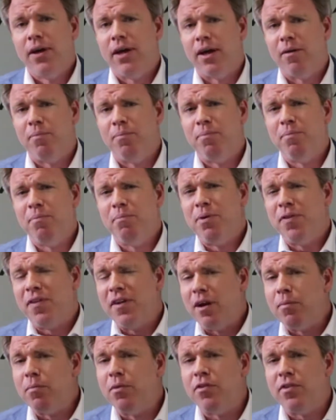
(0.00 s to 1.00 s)
But the
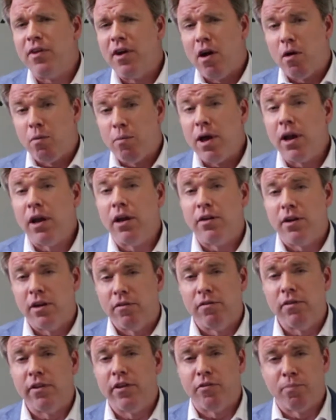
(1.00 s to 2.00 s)
numbers there are
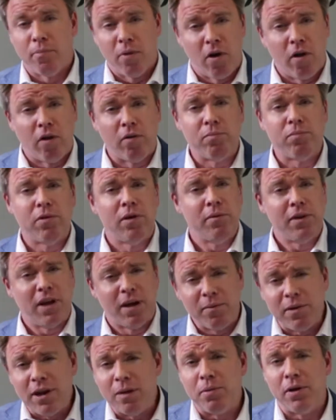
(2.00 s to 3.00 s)
relatively small, probably
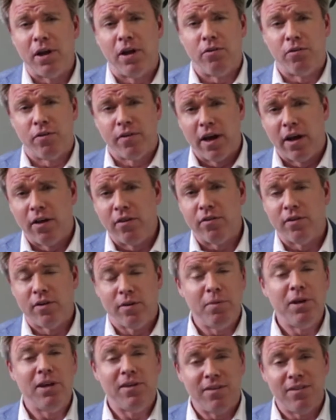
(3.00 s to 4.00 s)
a couple of 100,000.
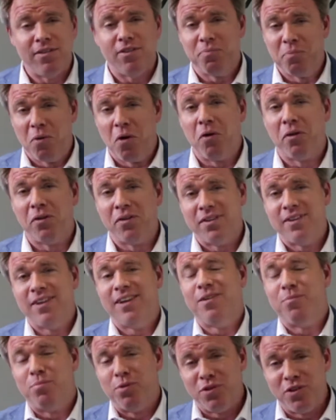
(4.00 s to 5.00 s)
I mean, small
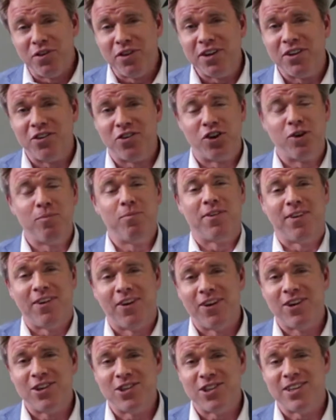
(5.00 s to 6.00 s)
in Brazilian terms,
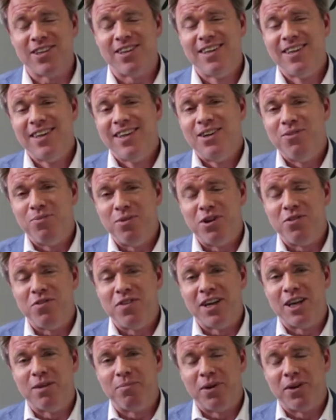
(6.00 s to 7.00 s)
large and when you
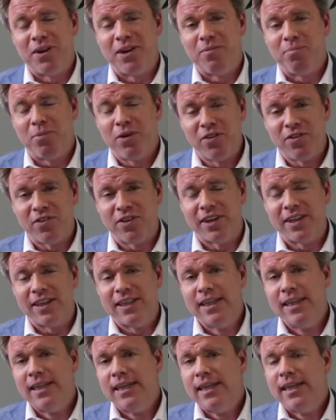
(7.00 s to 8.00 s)
think about it personally.
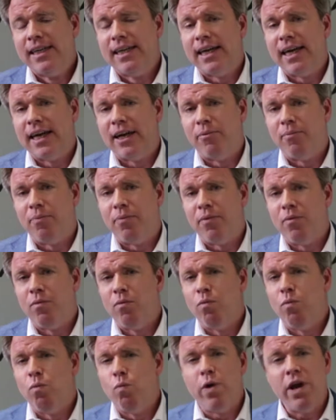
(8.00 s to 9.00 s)

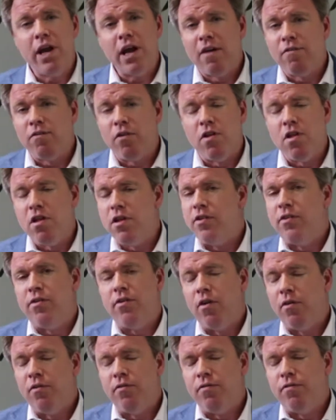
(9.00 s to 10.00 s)
We have
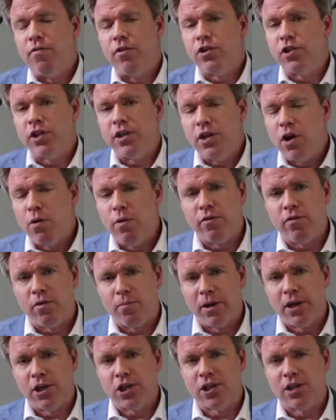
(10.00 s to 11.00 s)
virtually no
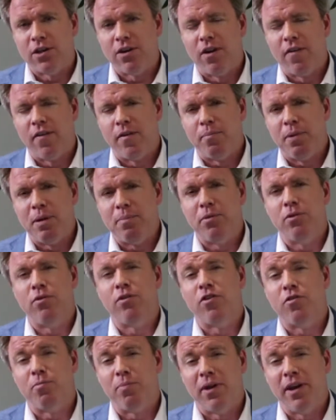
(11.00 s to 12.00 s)
information on the people who
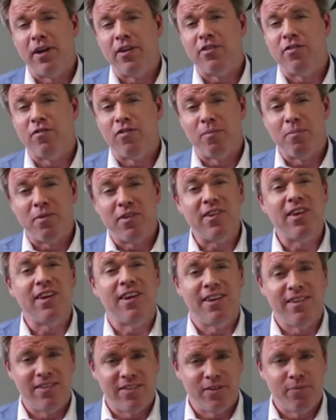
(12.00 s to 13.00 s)
are displaced from
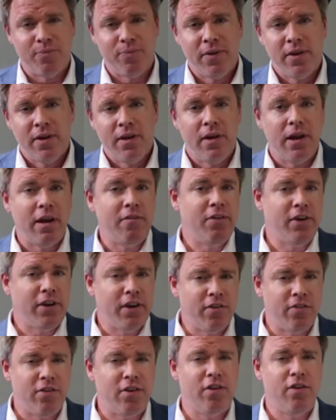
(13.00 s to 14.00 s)
cities. And if you
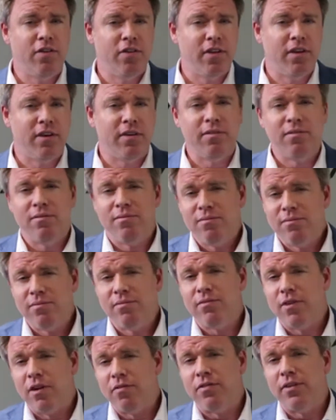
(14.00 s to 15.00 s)
consider that
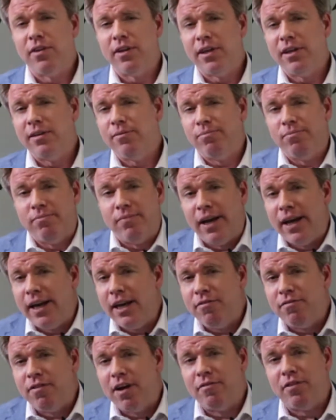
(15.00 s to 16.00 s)
roughly
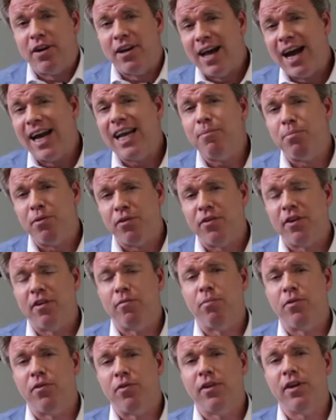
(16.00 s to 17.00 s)
85 to 90%
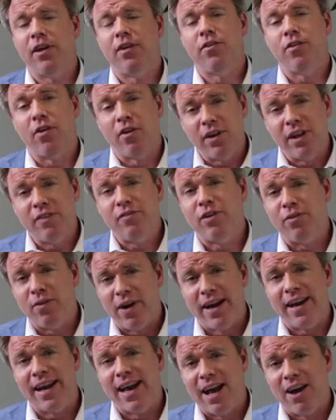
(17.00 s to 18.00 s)
of Brazilians are living
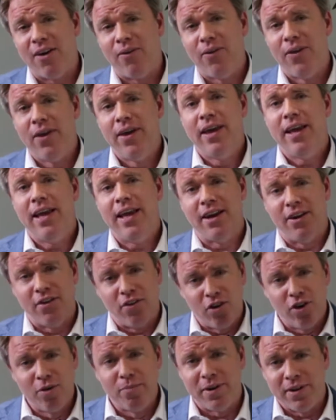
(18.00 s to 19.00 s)
right now in an
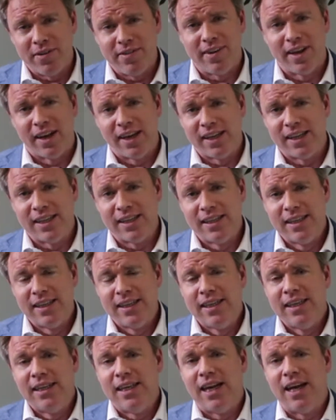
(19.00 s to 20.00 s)
urban setting,
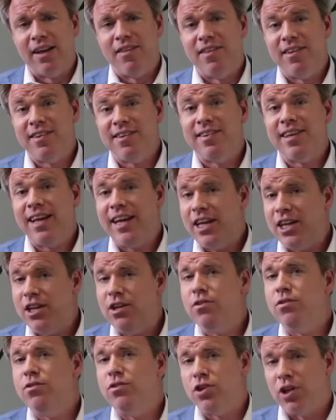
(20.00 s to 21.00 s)
this is a
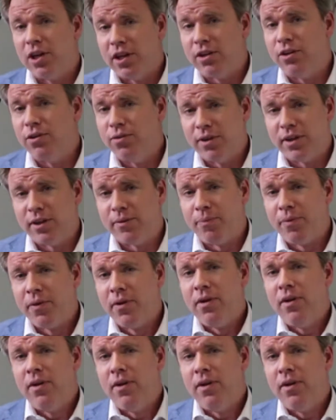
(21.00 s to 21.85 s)
huge lacuna.